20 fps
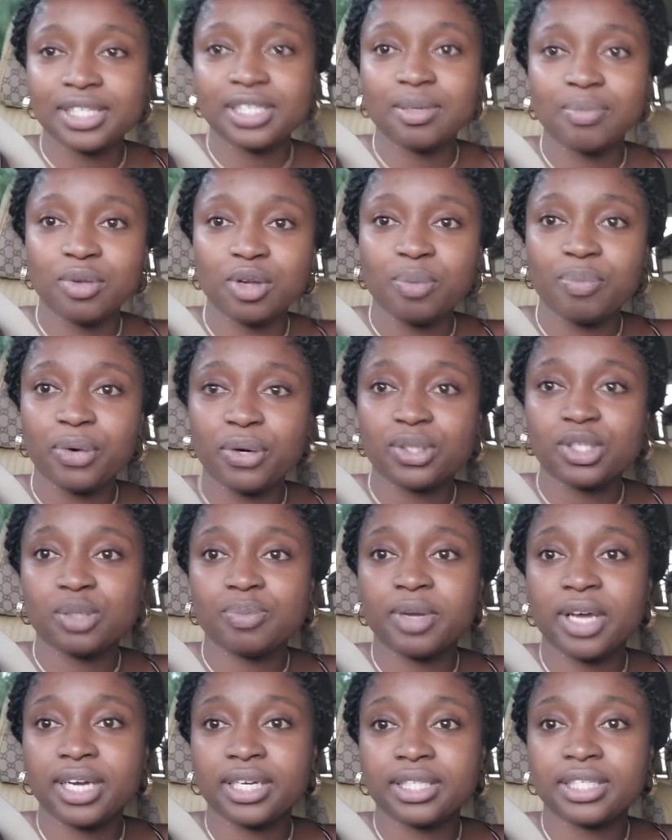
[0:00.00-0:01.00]
similar
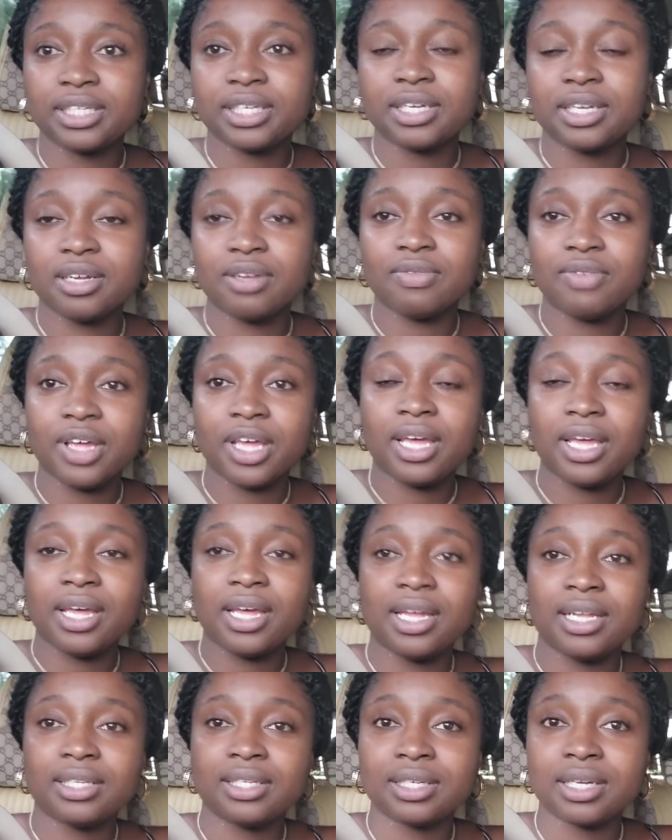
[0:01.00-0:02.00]
perspective,
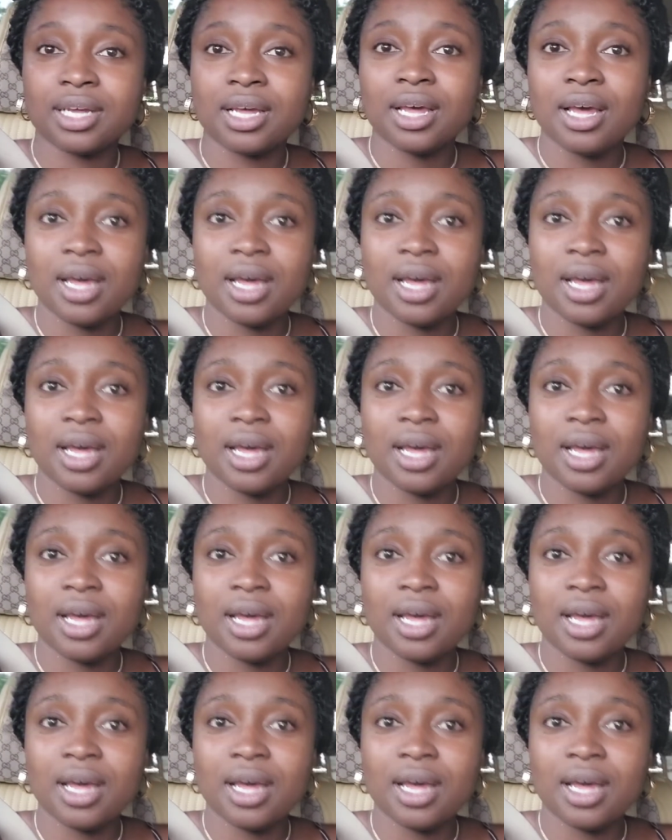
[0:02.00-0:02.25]
and